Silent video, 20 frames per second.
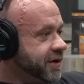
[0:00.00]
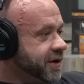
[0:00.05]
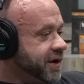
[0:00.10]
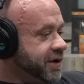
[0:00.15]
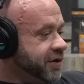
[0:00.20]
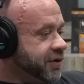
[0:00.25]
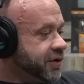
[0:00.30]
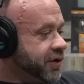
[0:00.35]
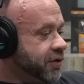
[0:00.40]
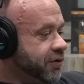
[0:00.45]

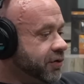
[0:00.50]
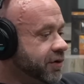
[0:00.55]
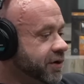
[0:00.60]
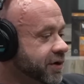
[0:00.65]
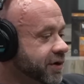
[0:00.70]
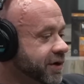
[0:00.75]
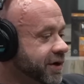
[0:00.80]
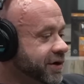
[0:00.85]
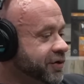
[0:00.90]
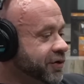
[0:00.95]
And you looked at
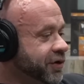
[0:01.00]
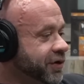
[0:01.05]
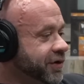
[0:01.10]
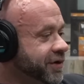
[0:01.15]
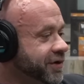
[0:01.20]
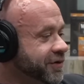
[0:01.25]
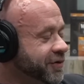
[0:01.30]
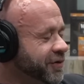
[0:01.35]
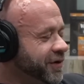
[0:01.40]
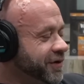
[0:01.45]

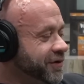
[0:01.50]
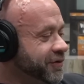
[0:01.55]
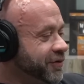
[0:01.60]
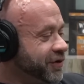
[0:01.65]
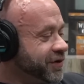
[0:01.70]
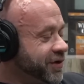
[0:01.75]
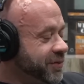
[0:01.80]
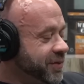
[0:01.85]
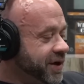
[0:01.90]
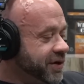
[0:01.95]

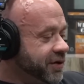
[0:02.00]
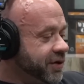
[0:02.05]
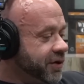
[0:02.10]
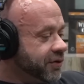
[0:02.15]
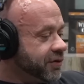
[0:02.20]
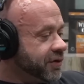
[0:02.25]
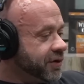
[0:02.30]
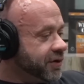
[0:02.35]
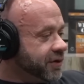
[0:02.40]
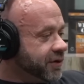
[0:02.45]
me and you
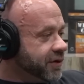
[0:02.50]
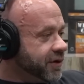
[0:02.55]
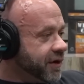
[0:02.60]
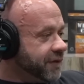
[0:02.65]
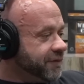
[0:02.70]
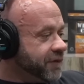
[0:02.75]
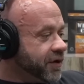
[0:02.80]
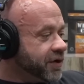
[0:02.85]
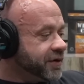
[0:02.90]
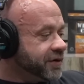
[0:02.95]
go, I
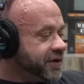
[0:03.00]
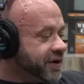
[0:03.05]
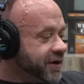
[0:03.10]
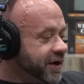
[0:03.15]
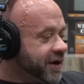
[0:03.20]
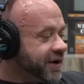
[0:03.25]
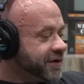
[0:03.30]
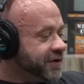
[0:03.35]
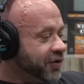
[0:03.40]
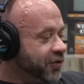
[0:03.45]
fucking think I
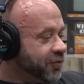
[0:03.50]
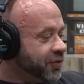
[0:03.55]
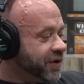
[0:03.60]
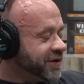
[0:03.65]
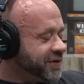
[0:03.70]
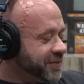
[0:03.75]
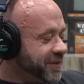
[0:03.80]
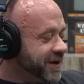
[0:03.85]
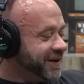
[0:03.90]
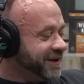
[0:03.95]
like the old
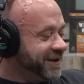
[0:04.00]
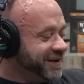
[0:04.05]
Branch better.